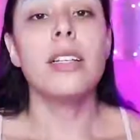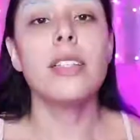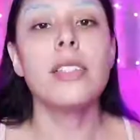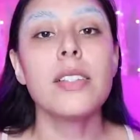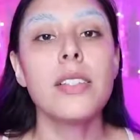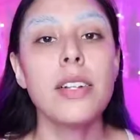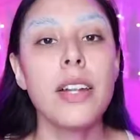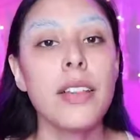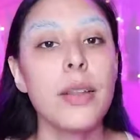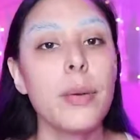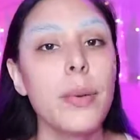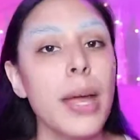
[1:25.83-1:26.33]

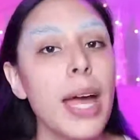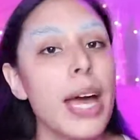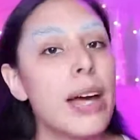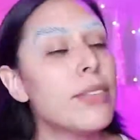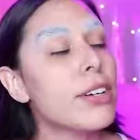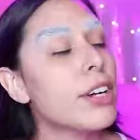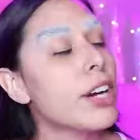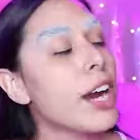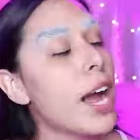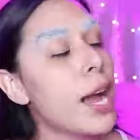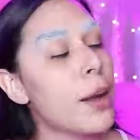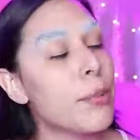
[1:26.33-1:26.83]
So now that we have
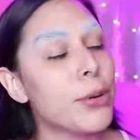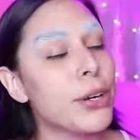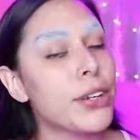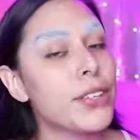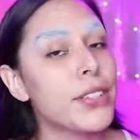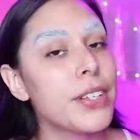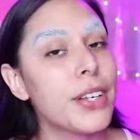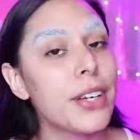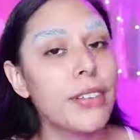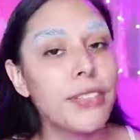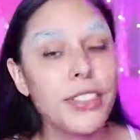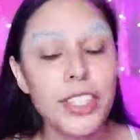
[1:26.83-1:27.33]
our
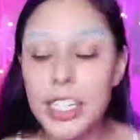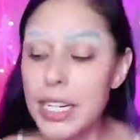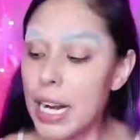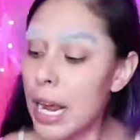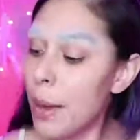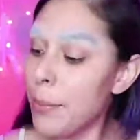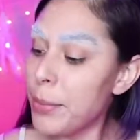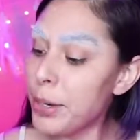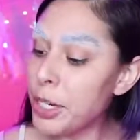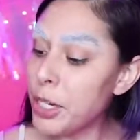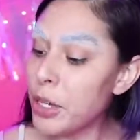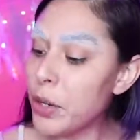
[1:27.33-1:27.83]
eyebrows covered,
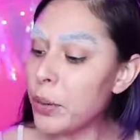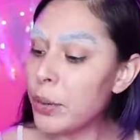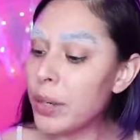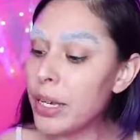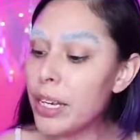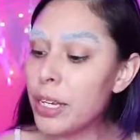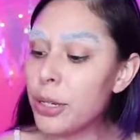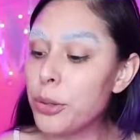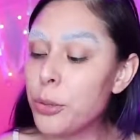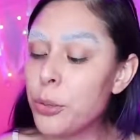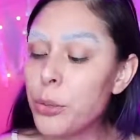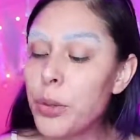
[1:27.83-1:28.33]
I'm gonna go
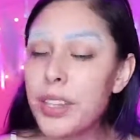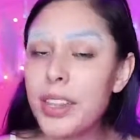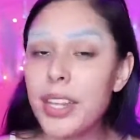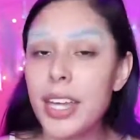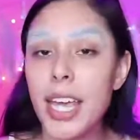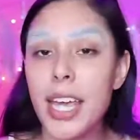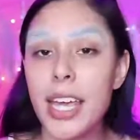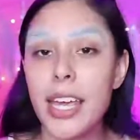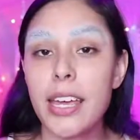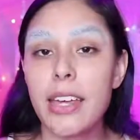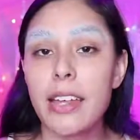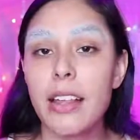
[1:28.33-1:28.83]
in with
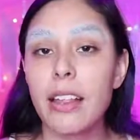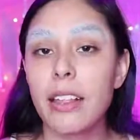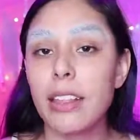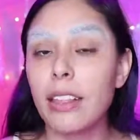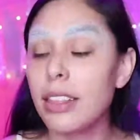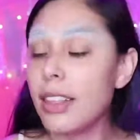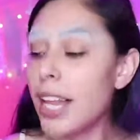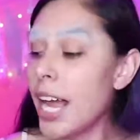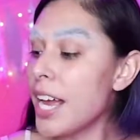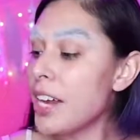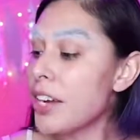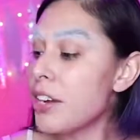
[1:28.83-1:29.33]
a
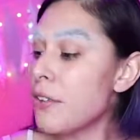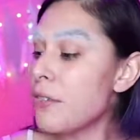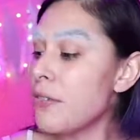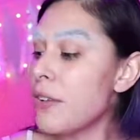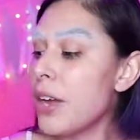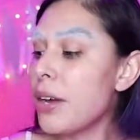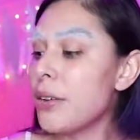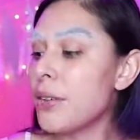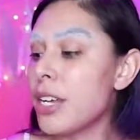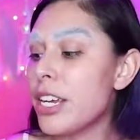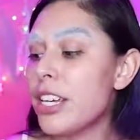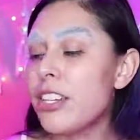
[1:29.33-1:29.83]
lighter
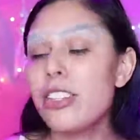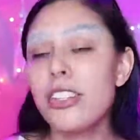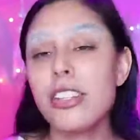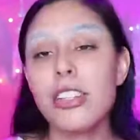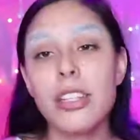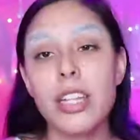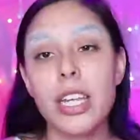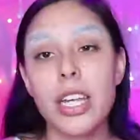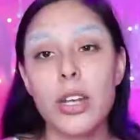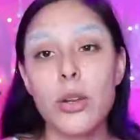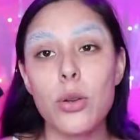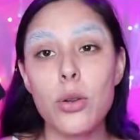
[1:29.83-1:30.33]

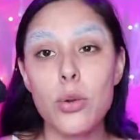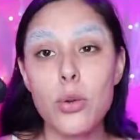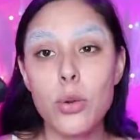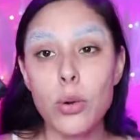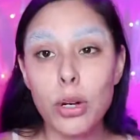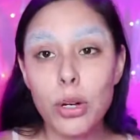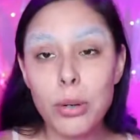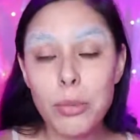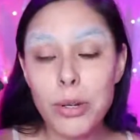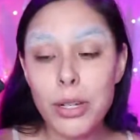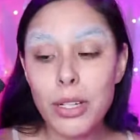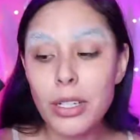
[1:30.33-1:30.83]
foundation than
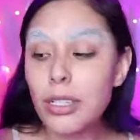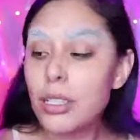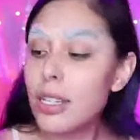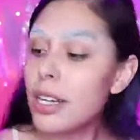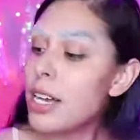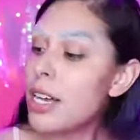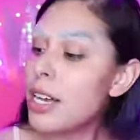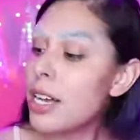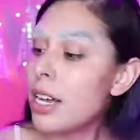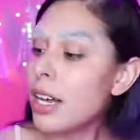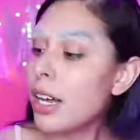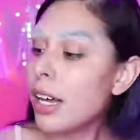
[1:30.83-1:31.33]
normal
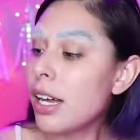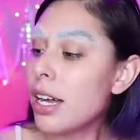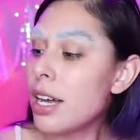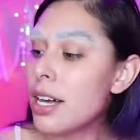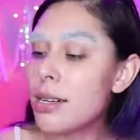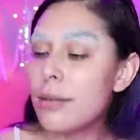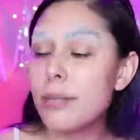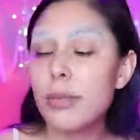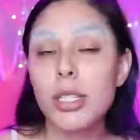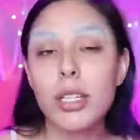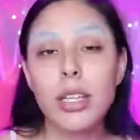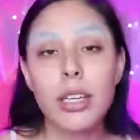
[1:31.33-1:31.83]

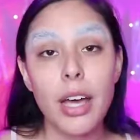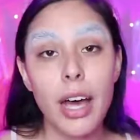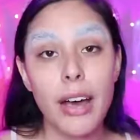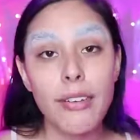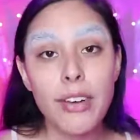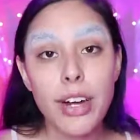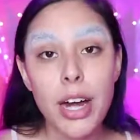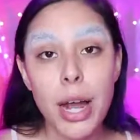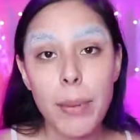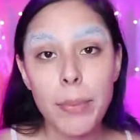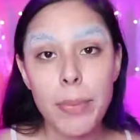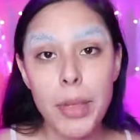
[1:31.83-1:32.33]
to
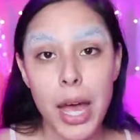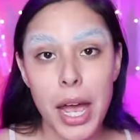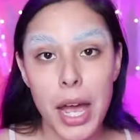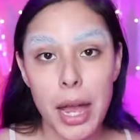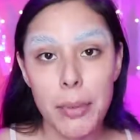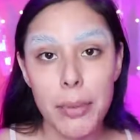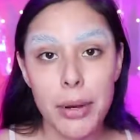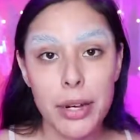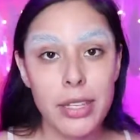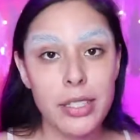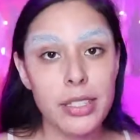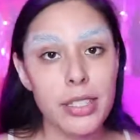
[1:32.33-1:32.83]
cover up the
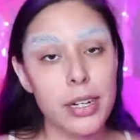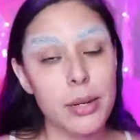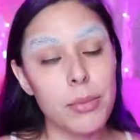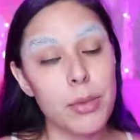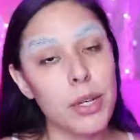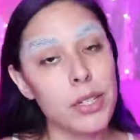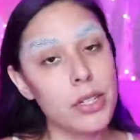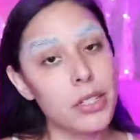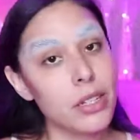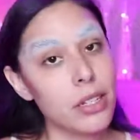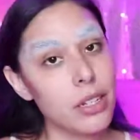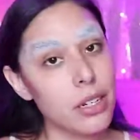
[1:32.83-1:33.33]
eyebrows, and I'm
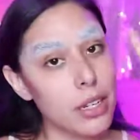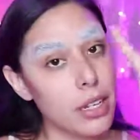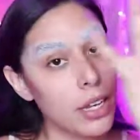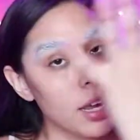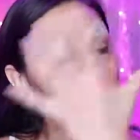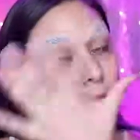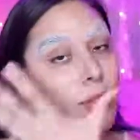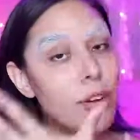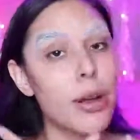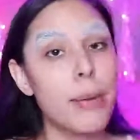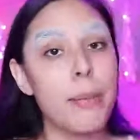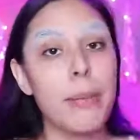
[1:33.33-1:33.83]
also gonna
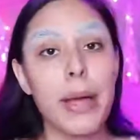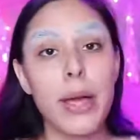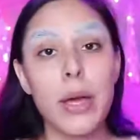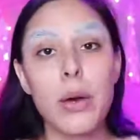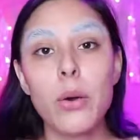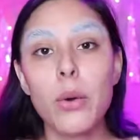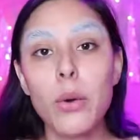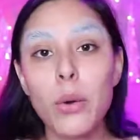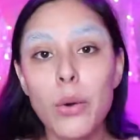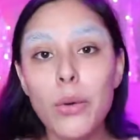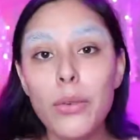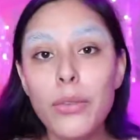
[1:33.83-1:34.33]
cover up my
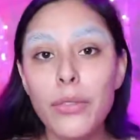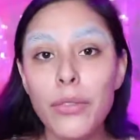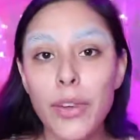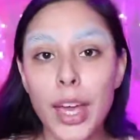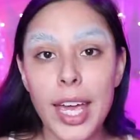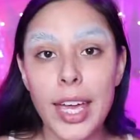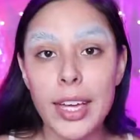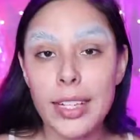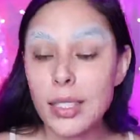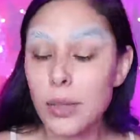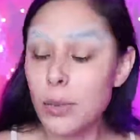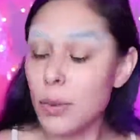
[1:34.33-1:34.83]
whole
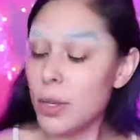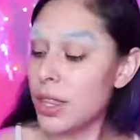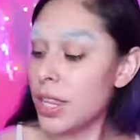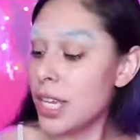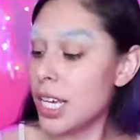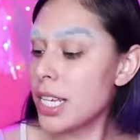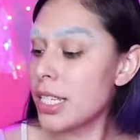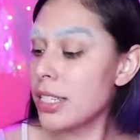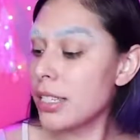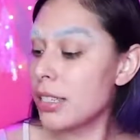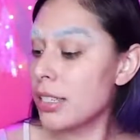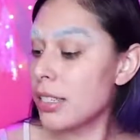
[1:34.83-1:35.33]
face with
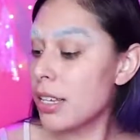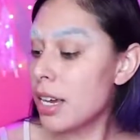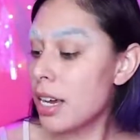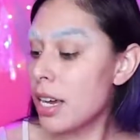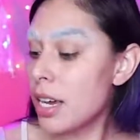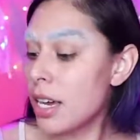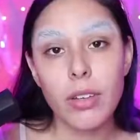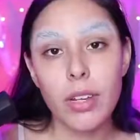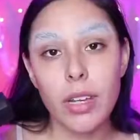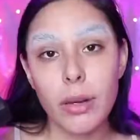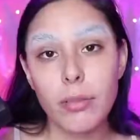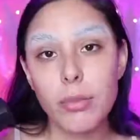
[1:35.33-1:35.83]
this.
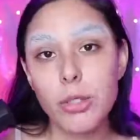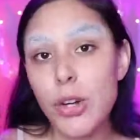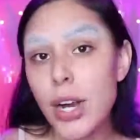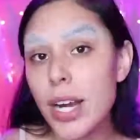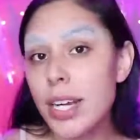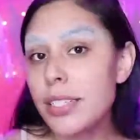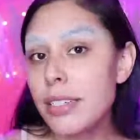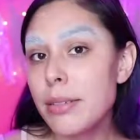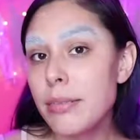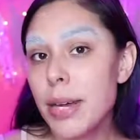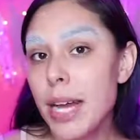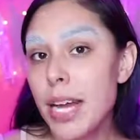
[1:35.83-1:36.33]
I'm
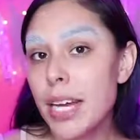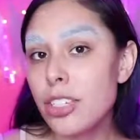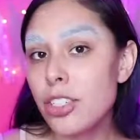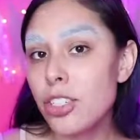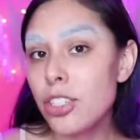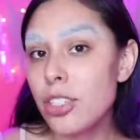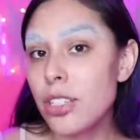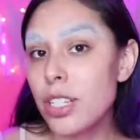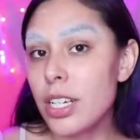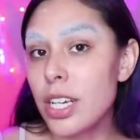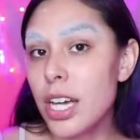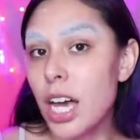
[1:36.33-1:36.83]
trying to
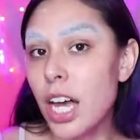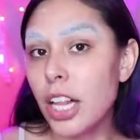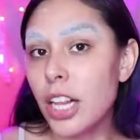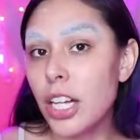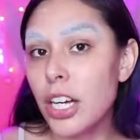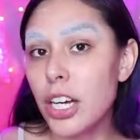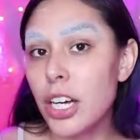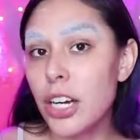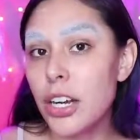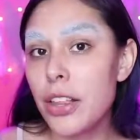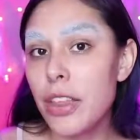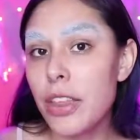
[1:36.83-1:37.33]
match the
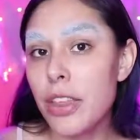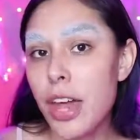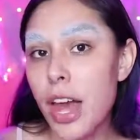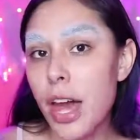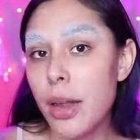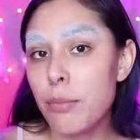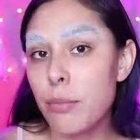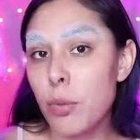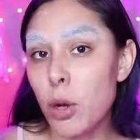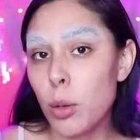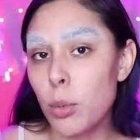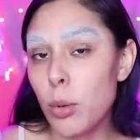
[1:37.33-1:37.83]
color
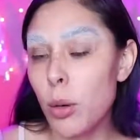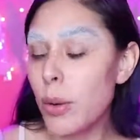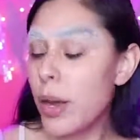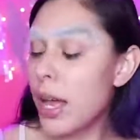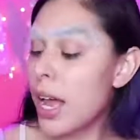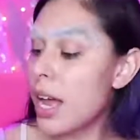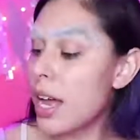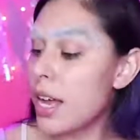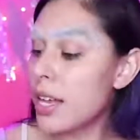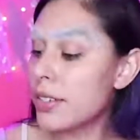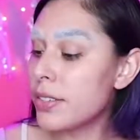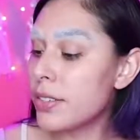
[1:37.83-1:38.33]
that Momo
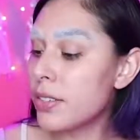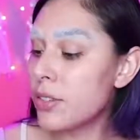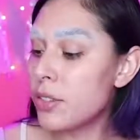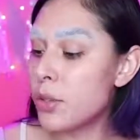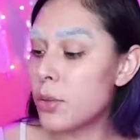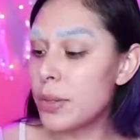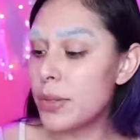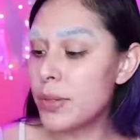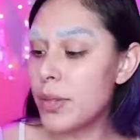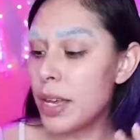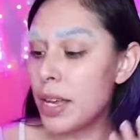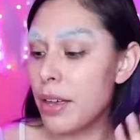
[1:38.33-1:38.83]
has,
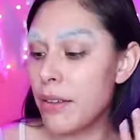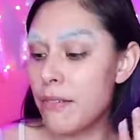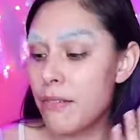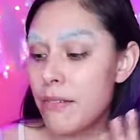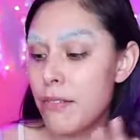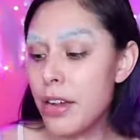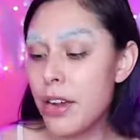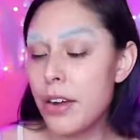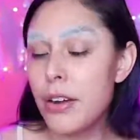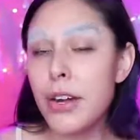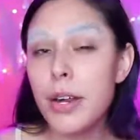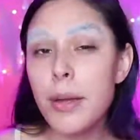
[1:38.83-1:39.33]
so it's like a
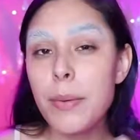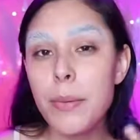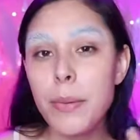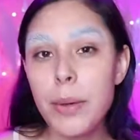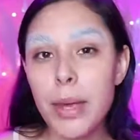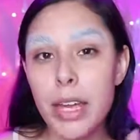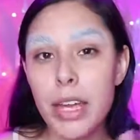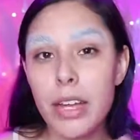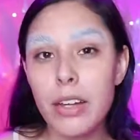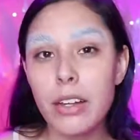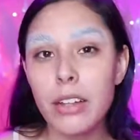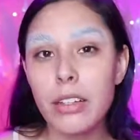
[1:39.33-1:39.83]
very
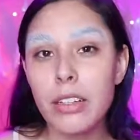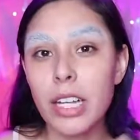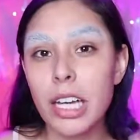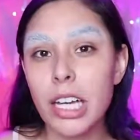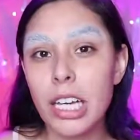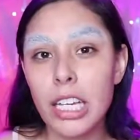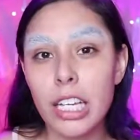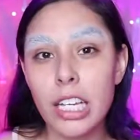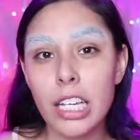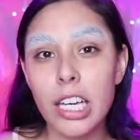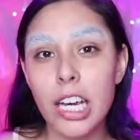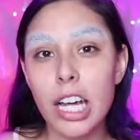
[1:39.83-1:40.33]
pale,
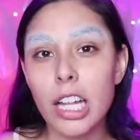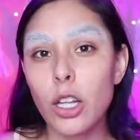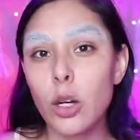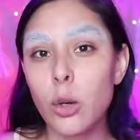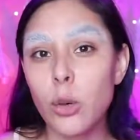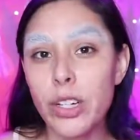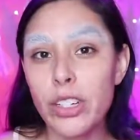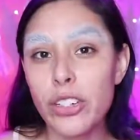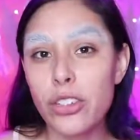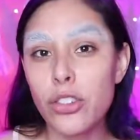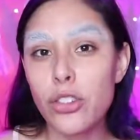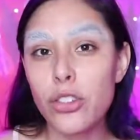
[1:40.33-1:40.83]
like
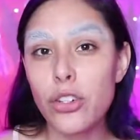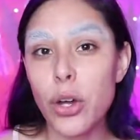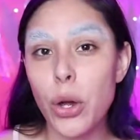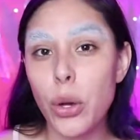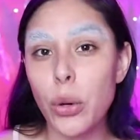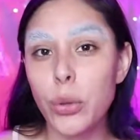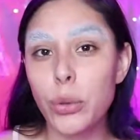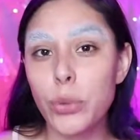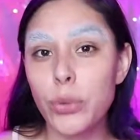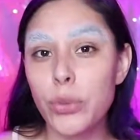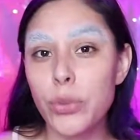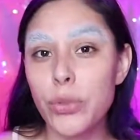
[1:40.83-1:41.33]
yellowish
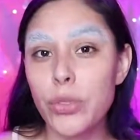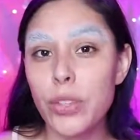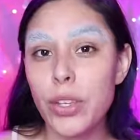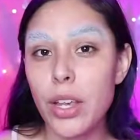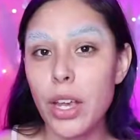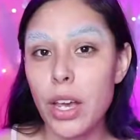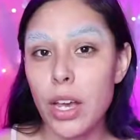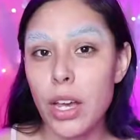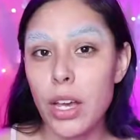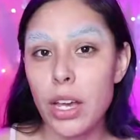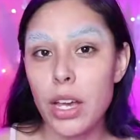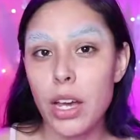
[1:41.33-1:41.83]
tones
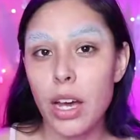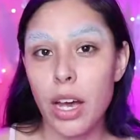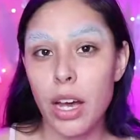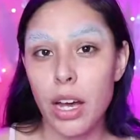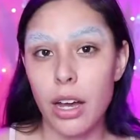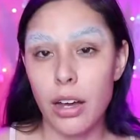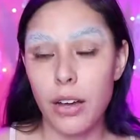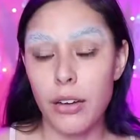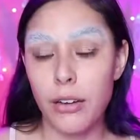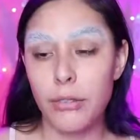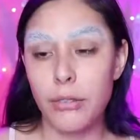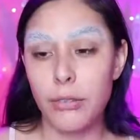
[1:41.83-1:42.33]

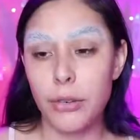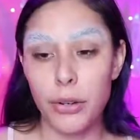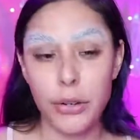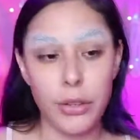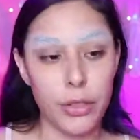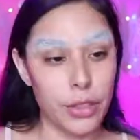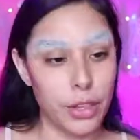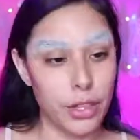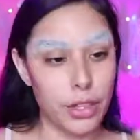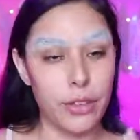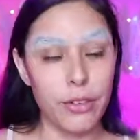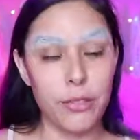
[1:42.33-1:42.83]
for
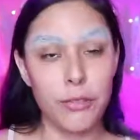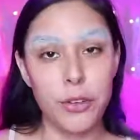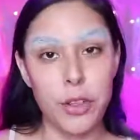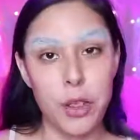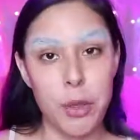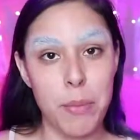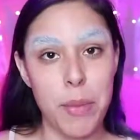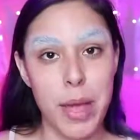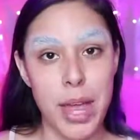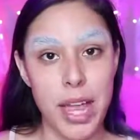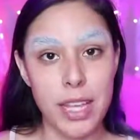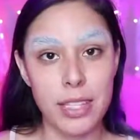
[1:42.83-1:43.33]

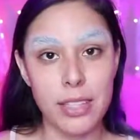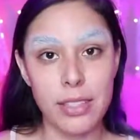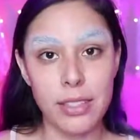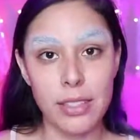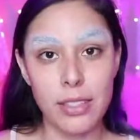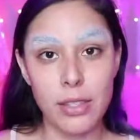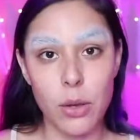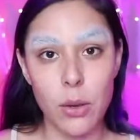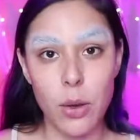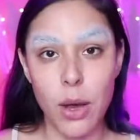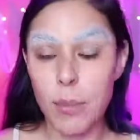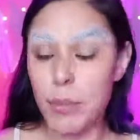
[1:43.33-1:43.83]
the base.
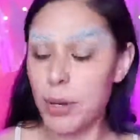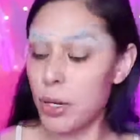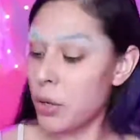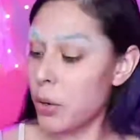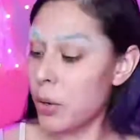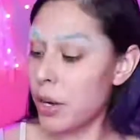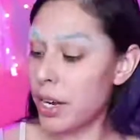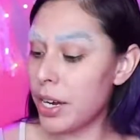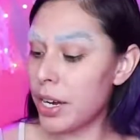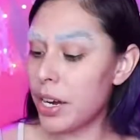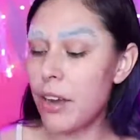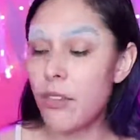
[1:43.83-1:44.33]
So I'm gonna go
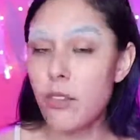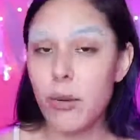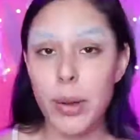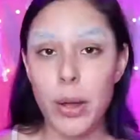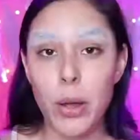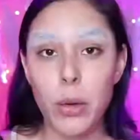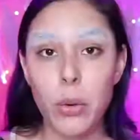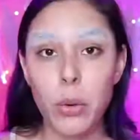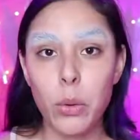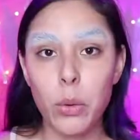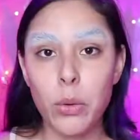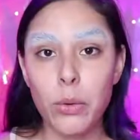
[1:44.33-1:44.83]
ahead and cover my
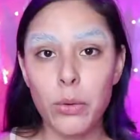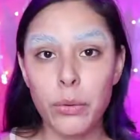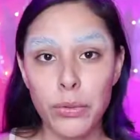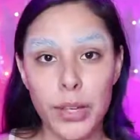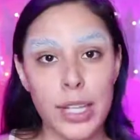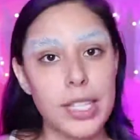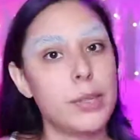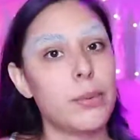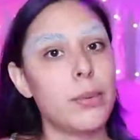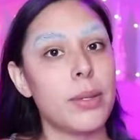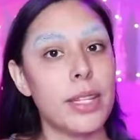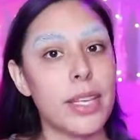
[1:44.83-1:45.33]
whole
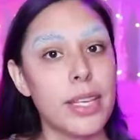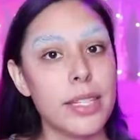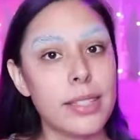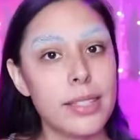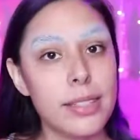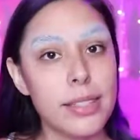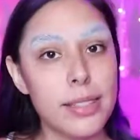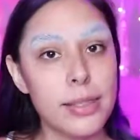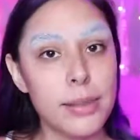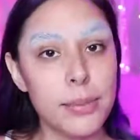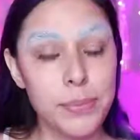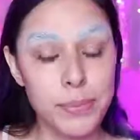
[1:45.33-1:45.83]
face with
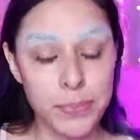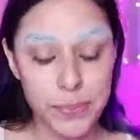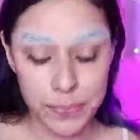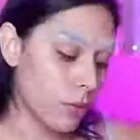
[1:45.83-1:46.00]
this.